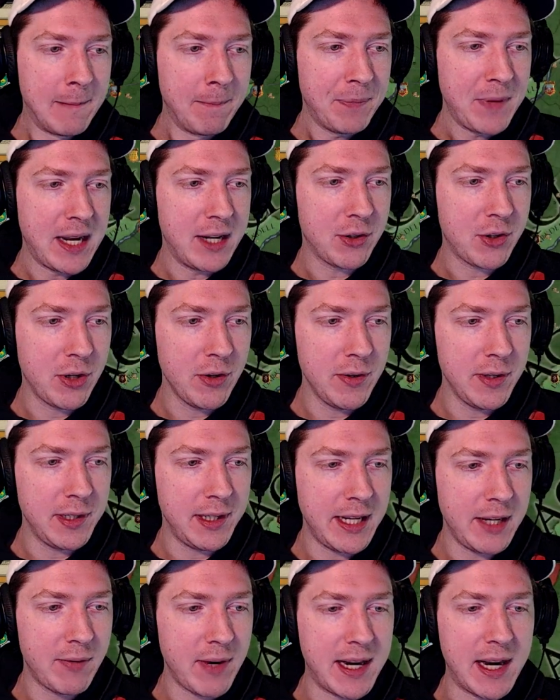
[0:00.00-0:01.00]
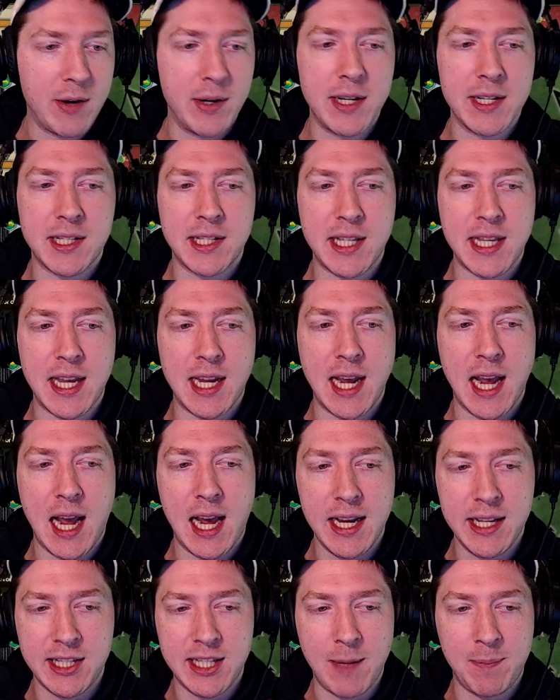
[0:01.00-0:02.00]
And currently, right now, it is the High
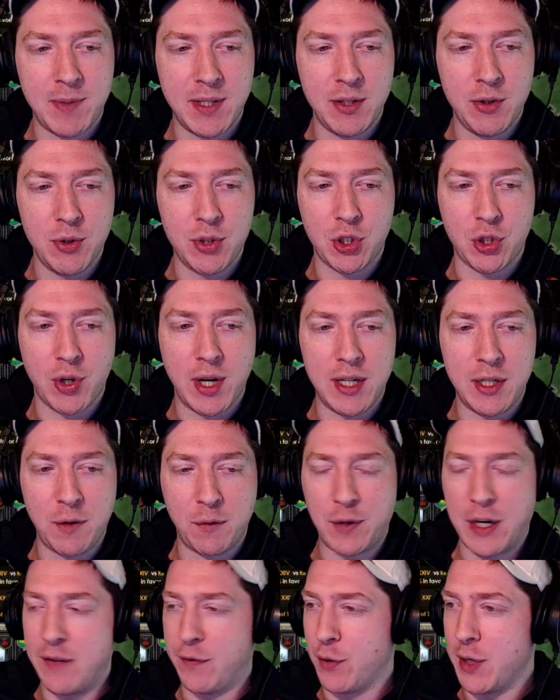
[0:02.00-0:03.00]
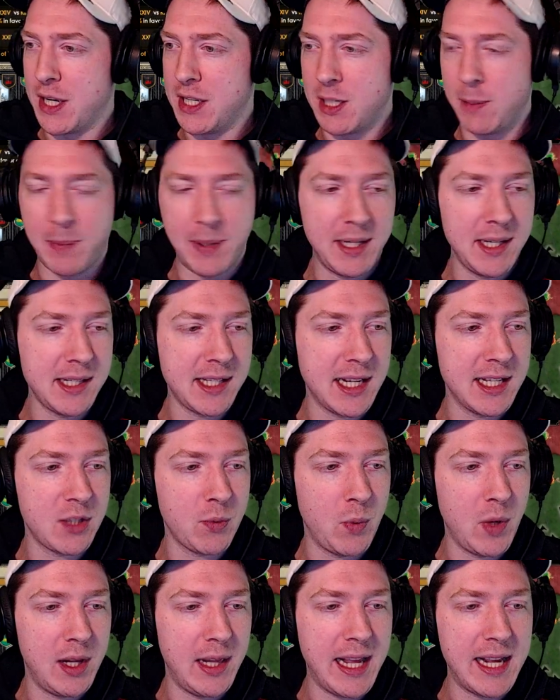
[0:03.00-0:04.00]
Septon who is trying to fight for independence, as
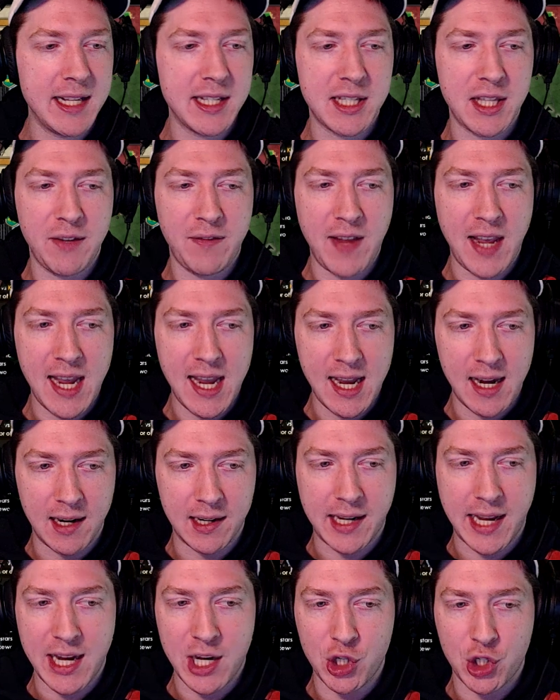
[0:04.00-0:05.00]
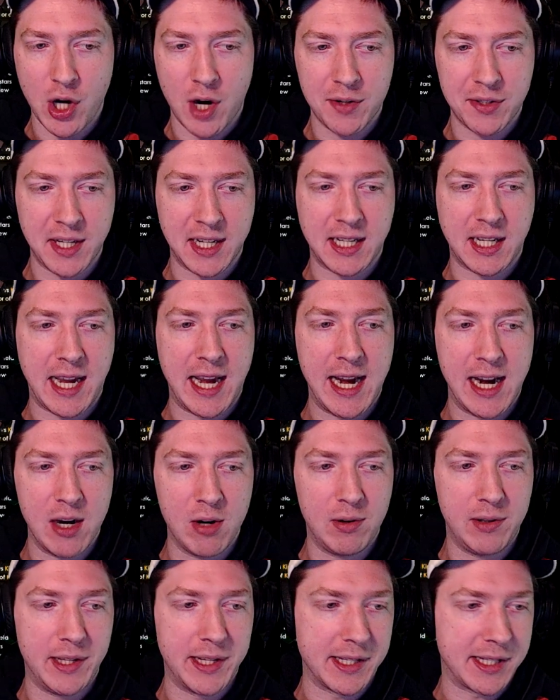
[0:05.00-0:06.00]
well as the Vale, King Jon the
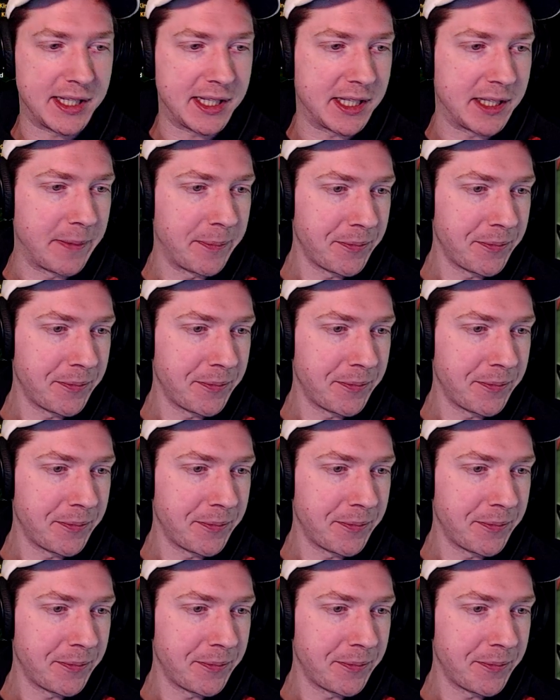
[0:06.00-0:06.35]
Careless.